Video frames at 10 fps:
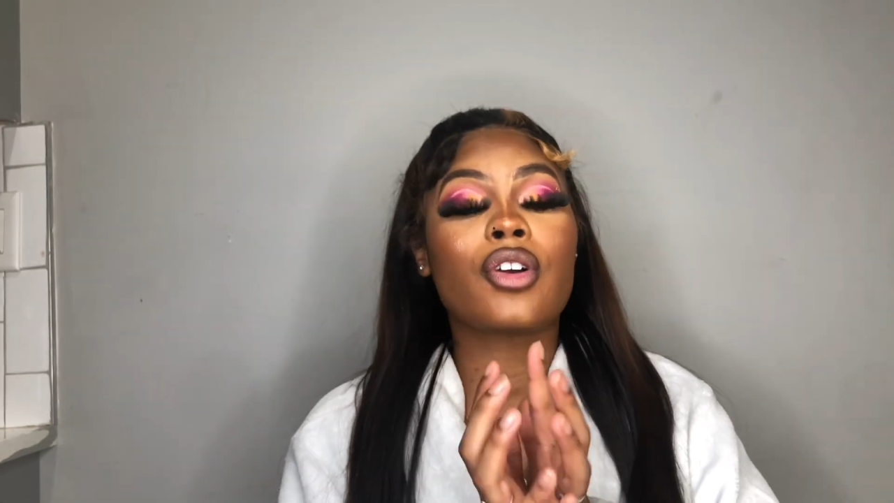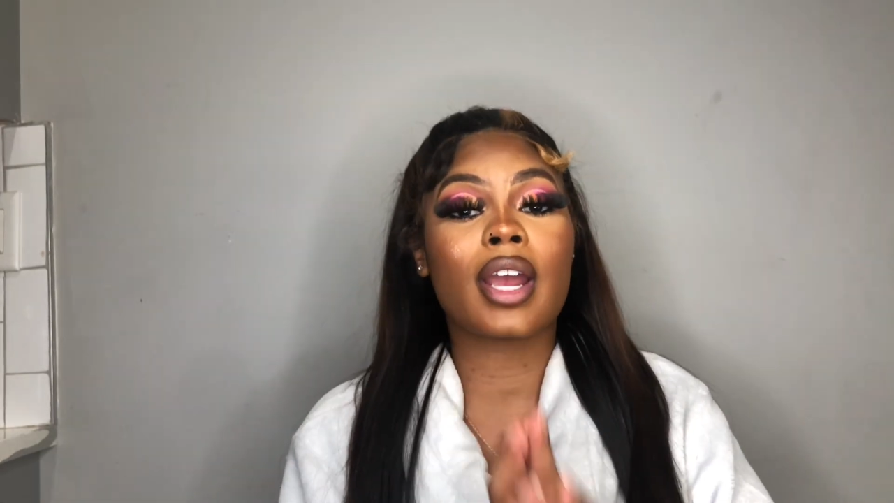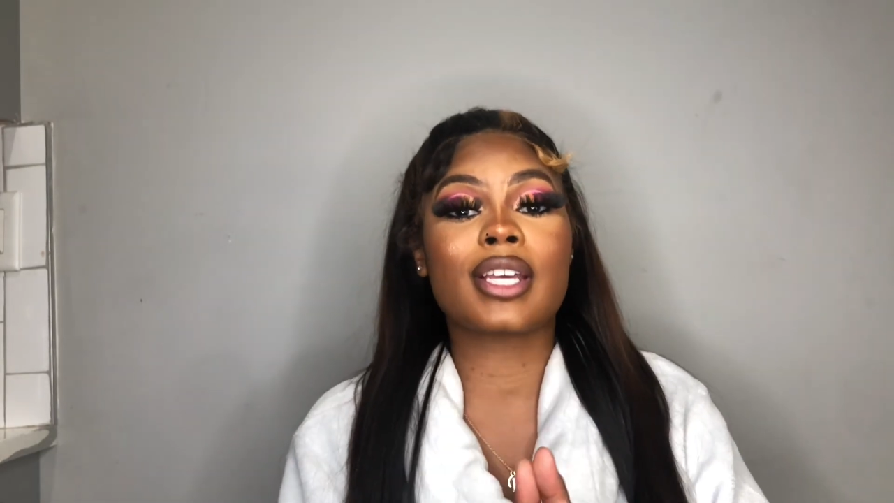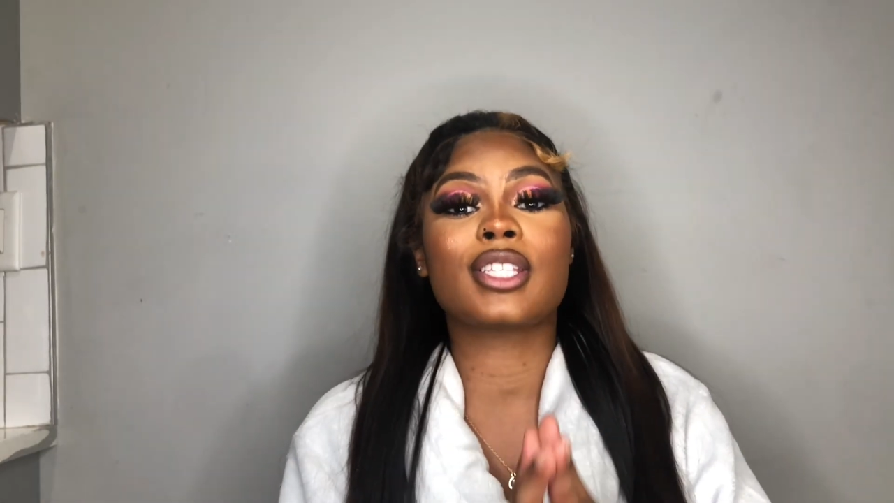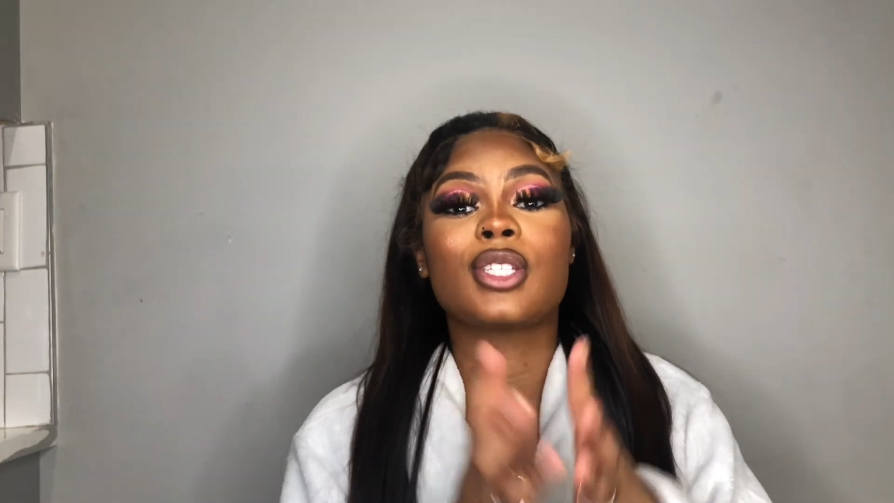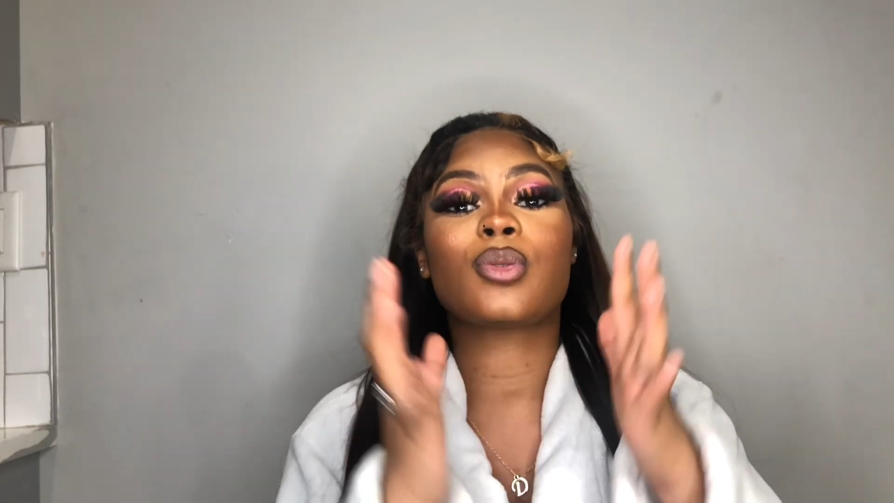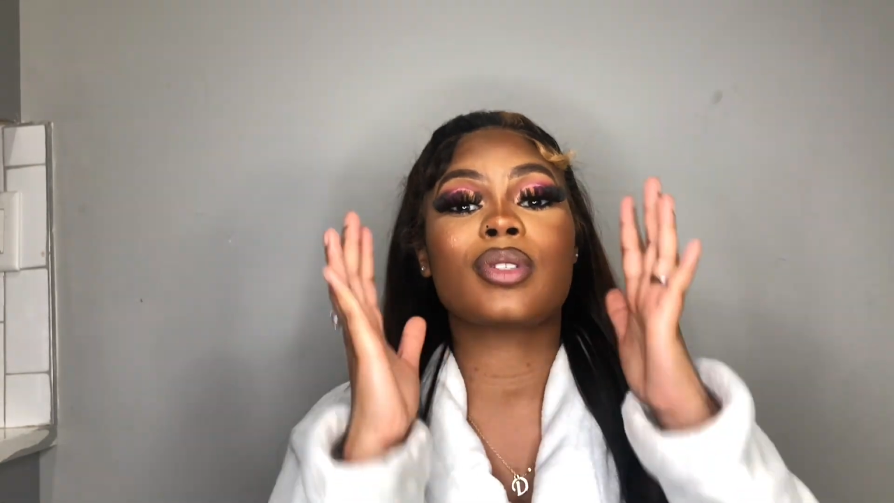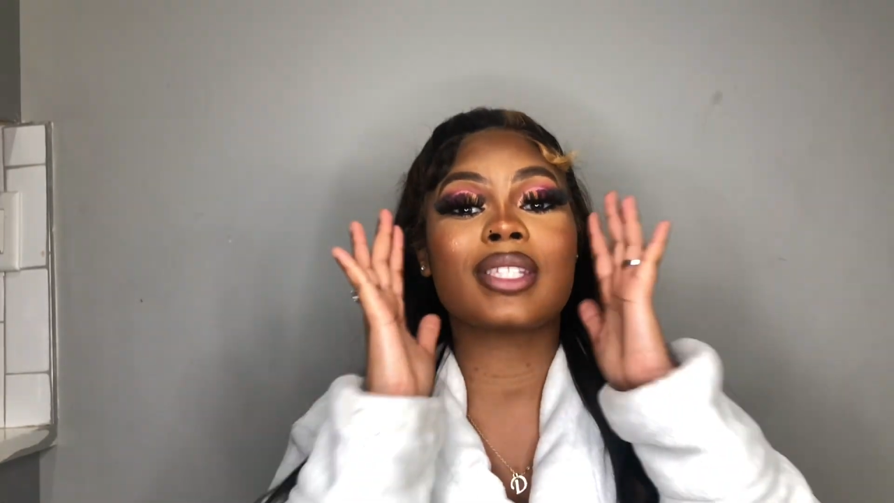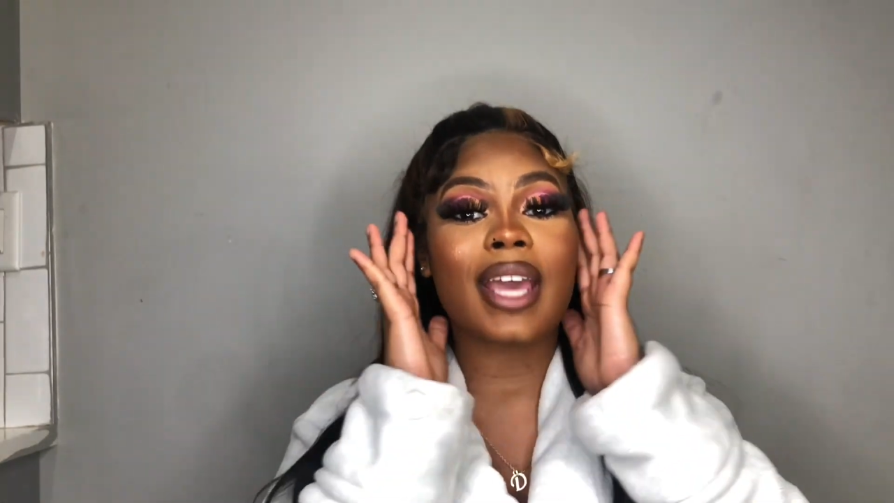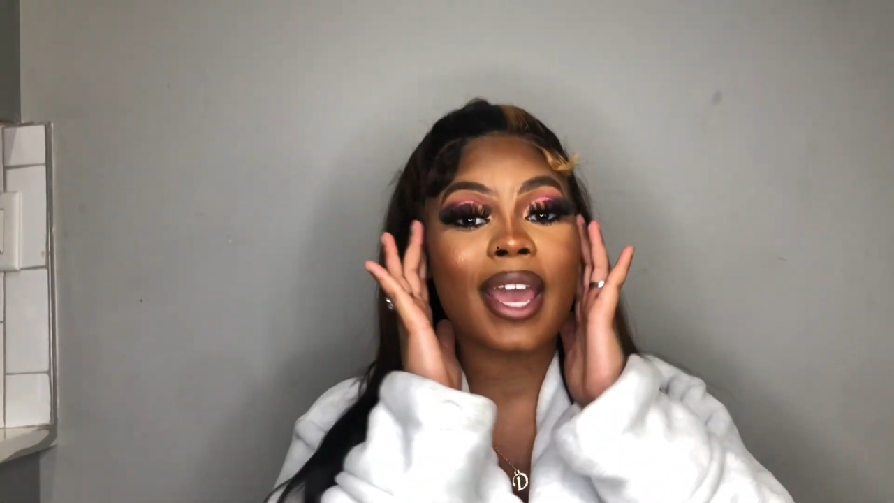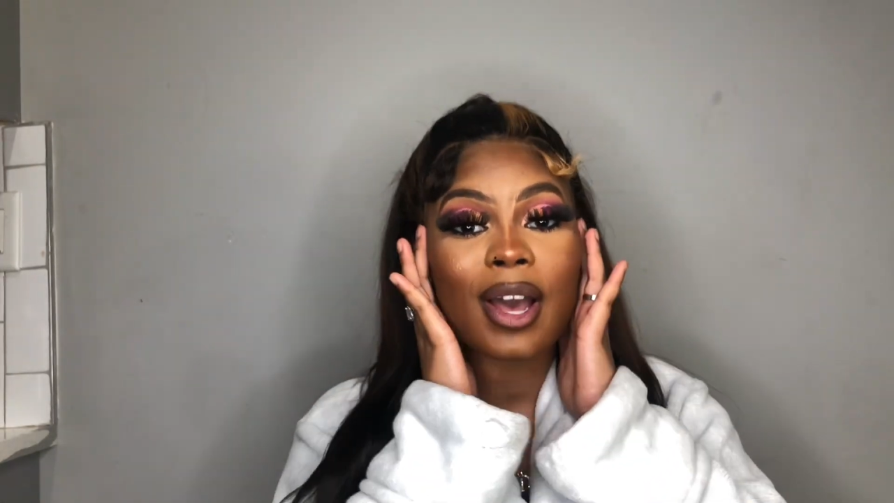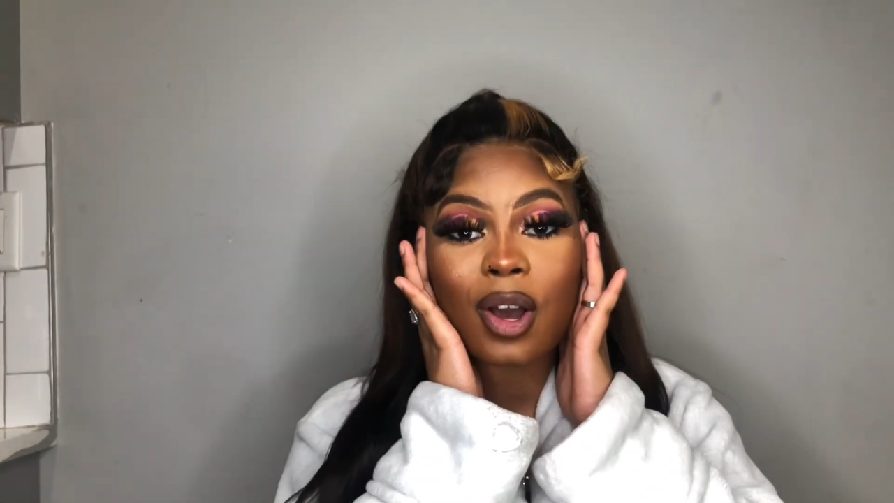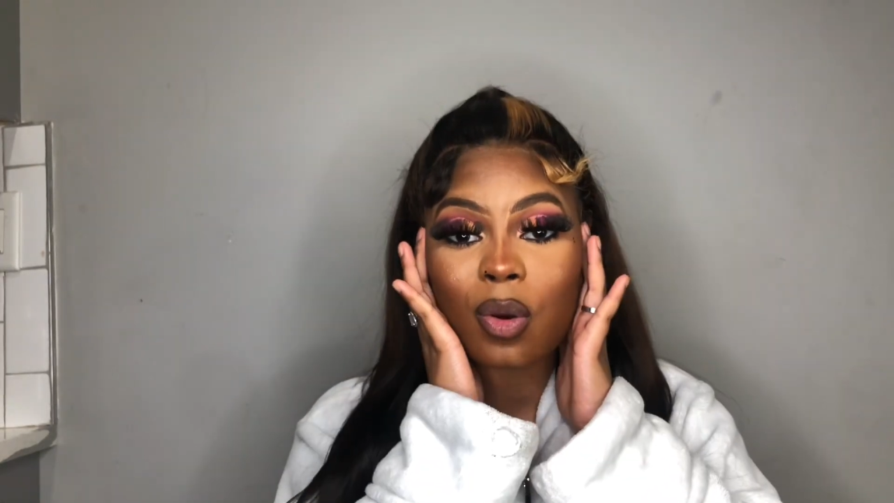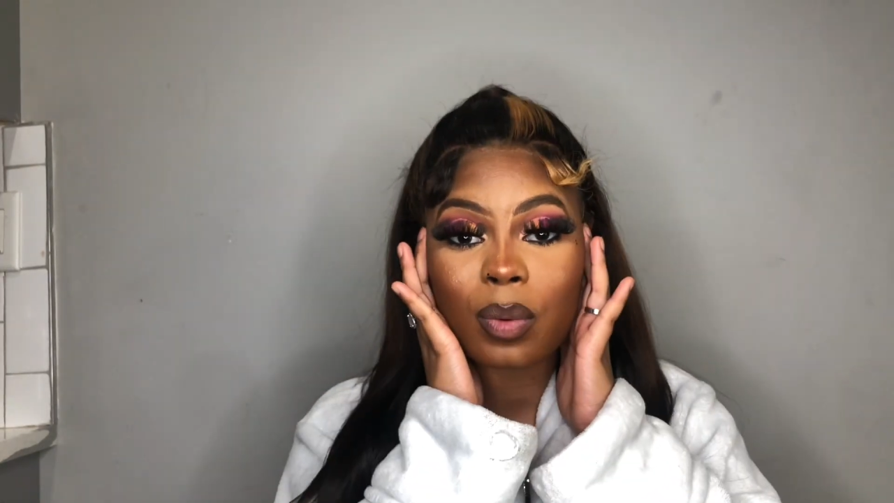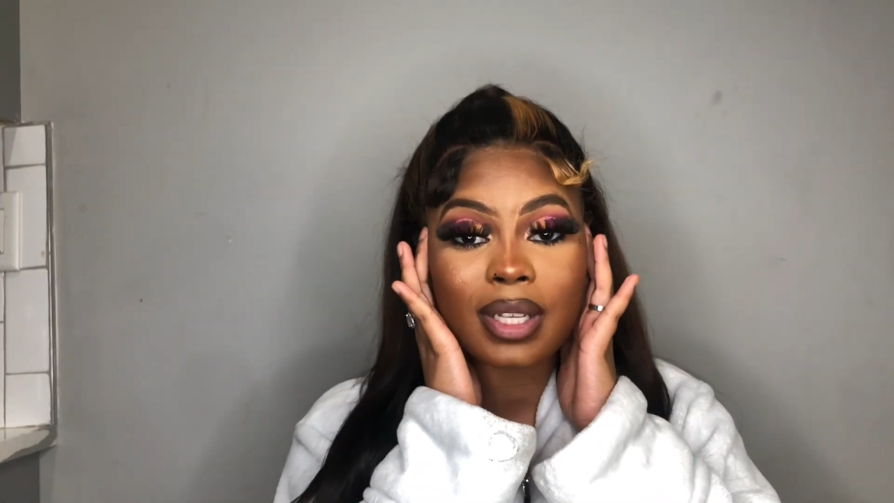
crazy you sound